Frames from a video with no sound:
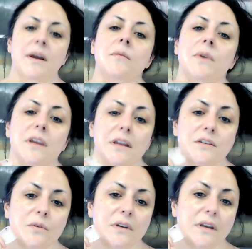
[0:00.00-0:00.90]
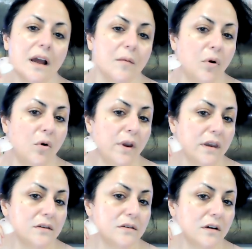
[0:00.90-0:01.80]
And when you get to a
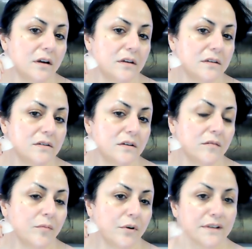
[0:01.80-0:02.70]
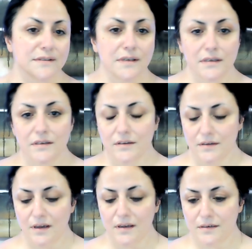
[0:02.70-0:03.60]
point, you're going to sort of press into
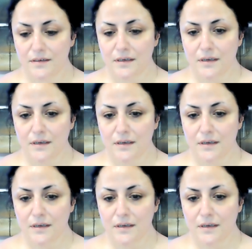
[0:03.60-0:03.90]
that.